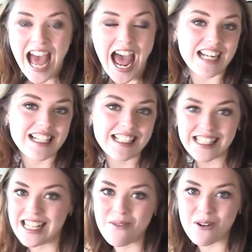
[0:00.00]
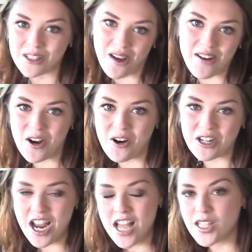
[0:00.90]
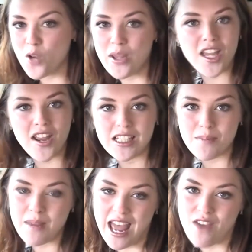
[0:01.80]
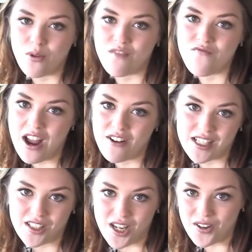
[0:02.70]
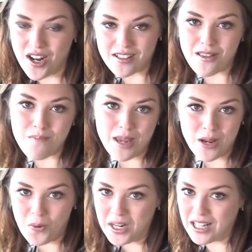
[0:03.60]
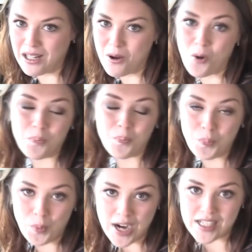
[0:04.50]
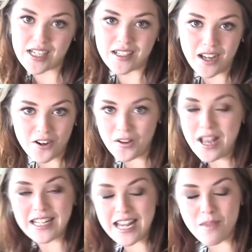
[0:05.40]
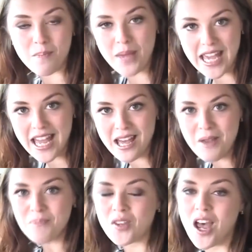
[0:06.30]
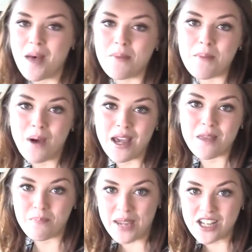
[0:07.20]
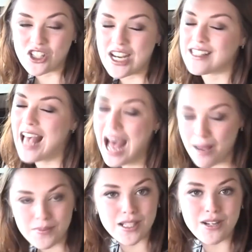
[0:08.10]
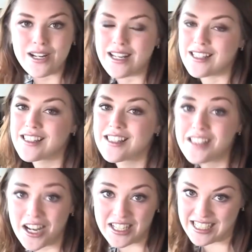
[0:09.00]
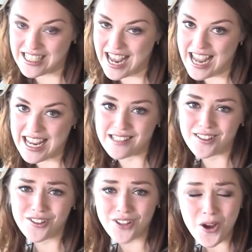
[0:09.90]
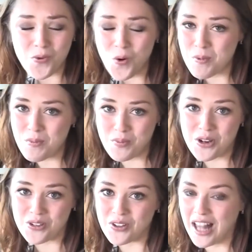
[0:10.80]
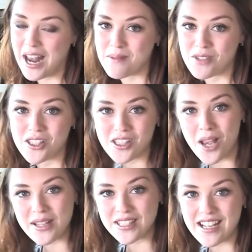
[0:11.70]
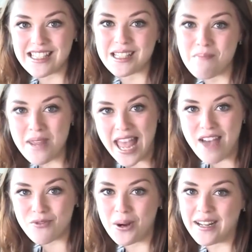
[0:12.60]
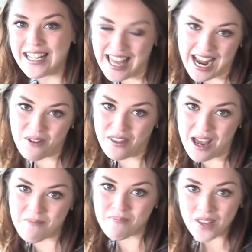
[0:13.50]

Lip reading: and see what's going on. So we're going to meet everyone very soon under the big wheel on Brighton, kind of near the pier by the beach. It's absolutely stunning today. It's so warm and beautiful, and I'm just so excited to meet everyone and get out there.